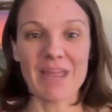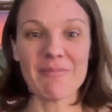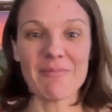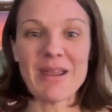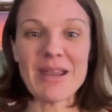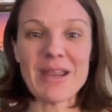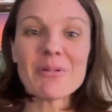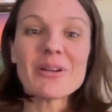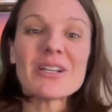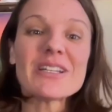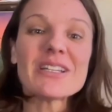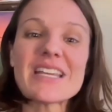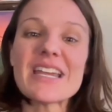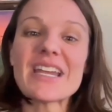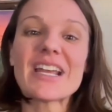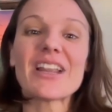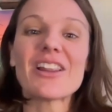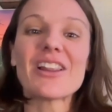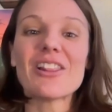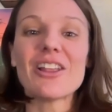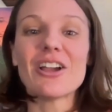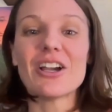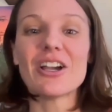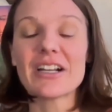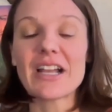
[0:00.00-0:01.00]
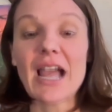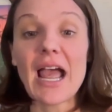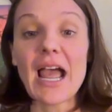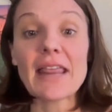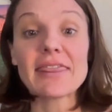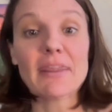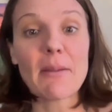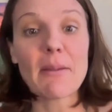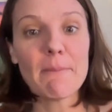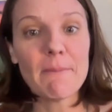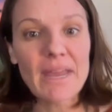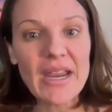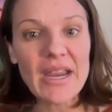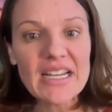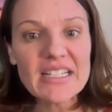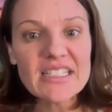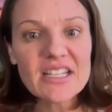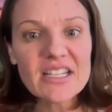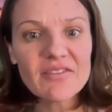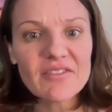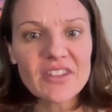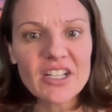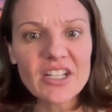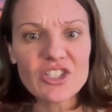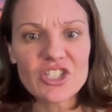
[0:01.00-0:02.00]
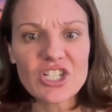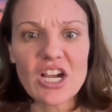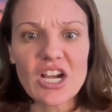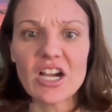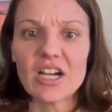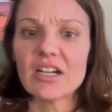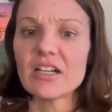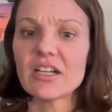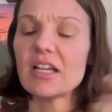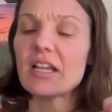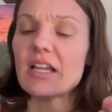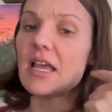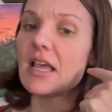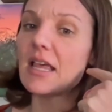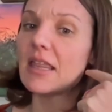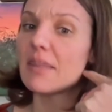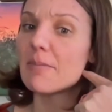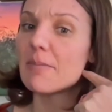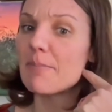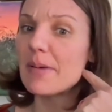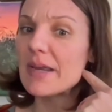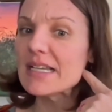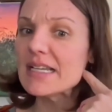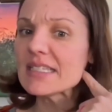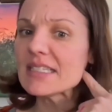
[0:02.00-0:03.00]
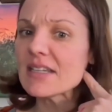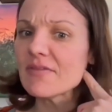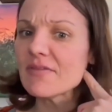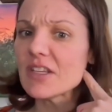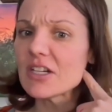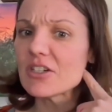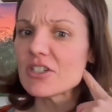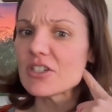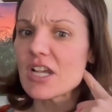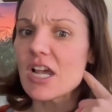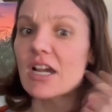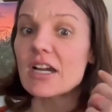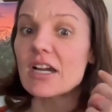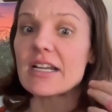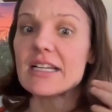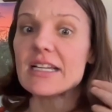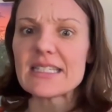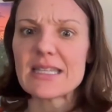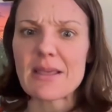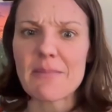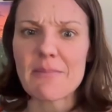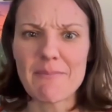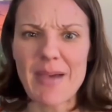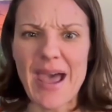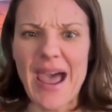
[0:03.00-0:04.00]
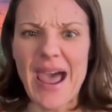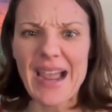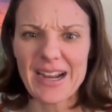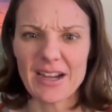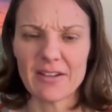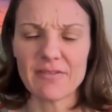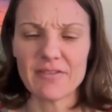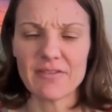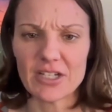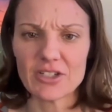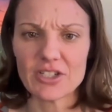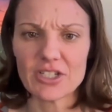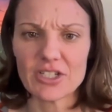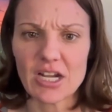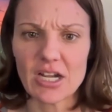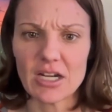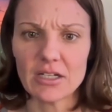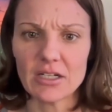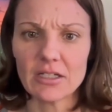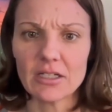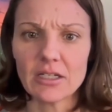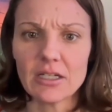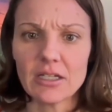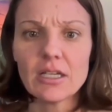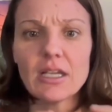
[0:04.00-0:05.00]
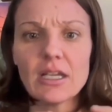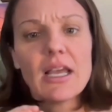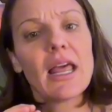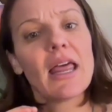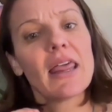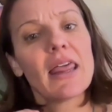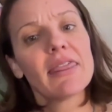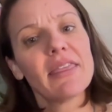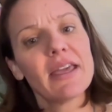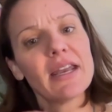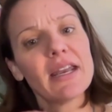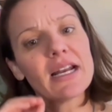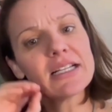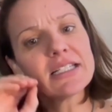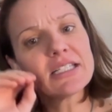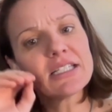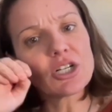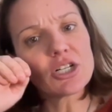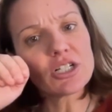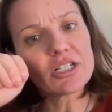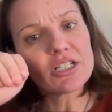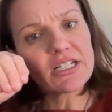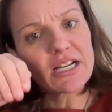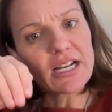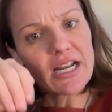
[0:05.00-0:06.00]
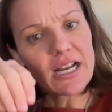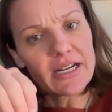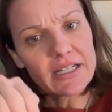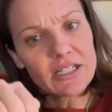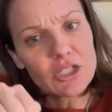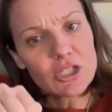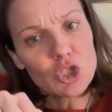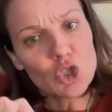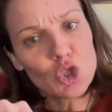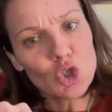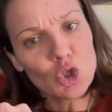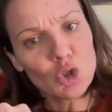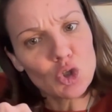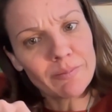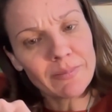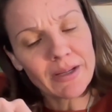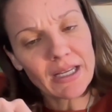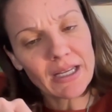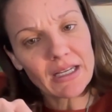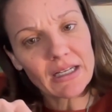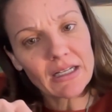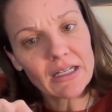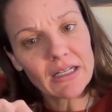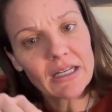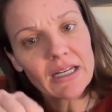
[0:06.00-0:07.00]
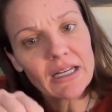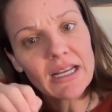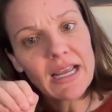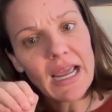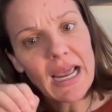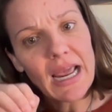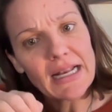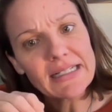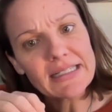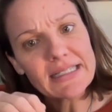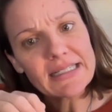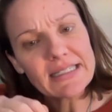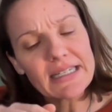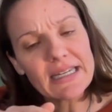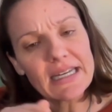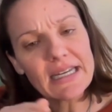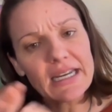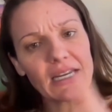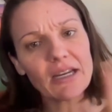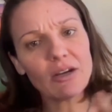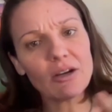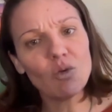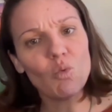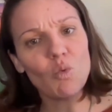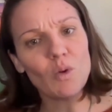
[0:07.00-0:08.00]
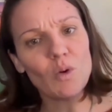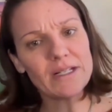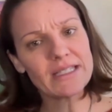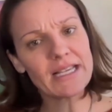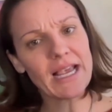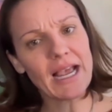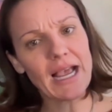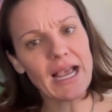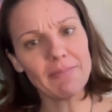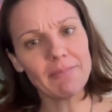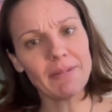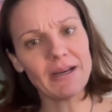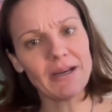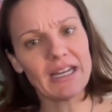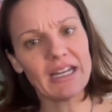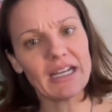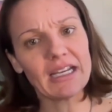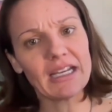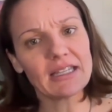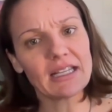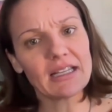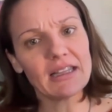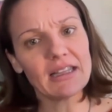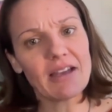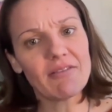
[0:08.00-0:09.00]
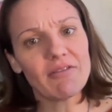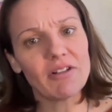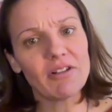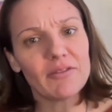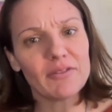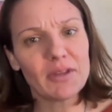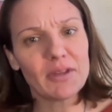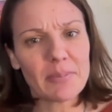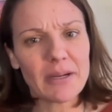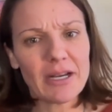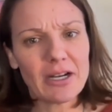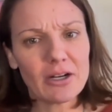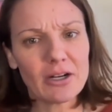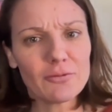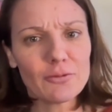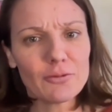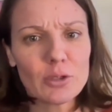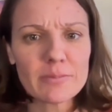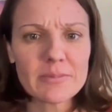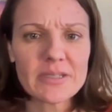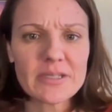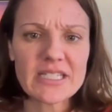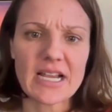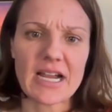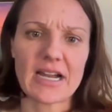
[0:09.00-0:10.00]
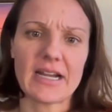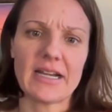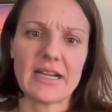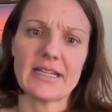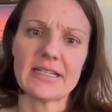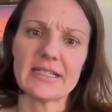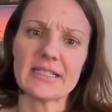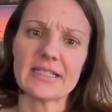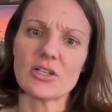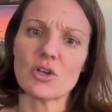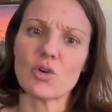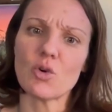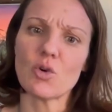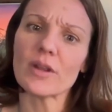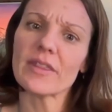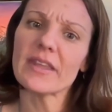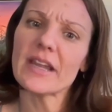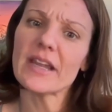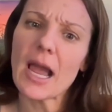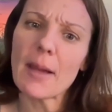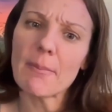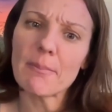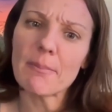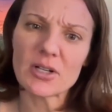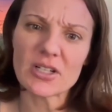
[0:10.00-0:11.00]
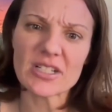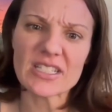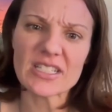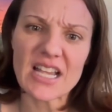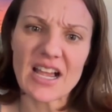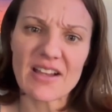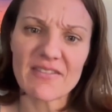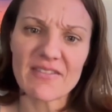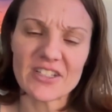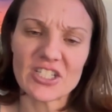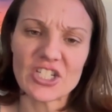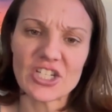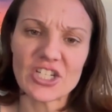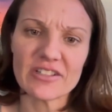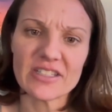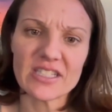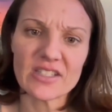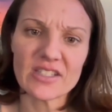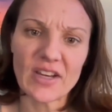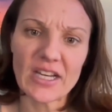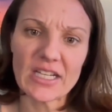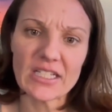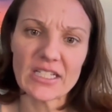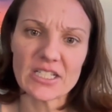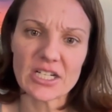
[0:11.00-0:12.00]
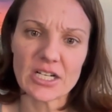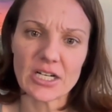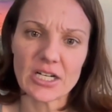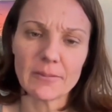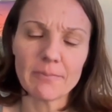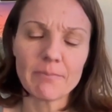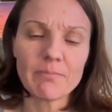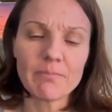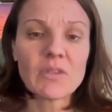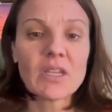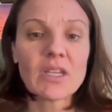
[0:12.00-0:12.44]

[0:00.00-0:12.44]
I'm able to take a look at the base of their tongue. The base of their tongue is the back of their tongue. Then I start to kind of zoom in and see what's happening at the level of the piriform sinus or the upper esophageal sphincter.